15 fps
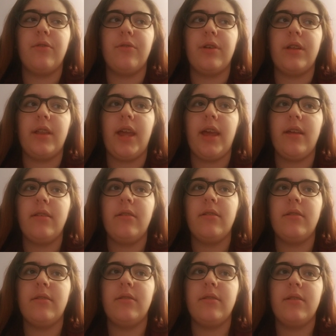really
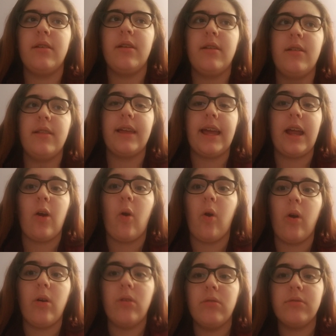filling, like, at
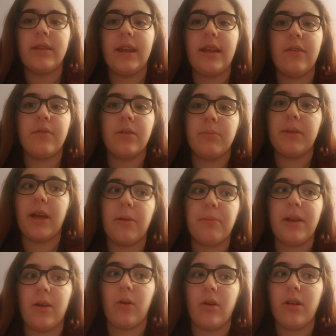all. They didn't fill me
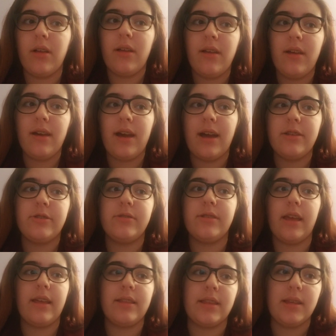up at all. I
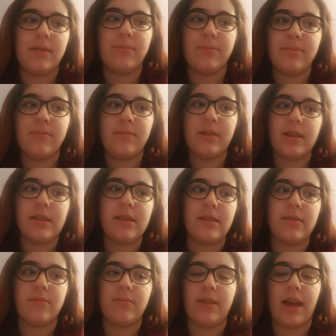just ate them
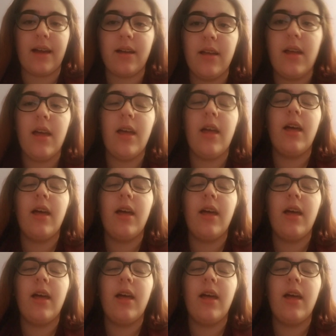and yeah.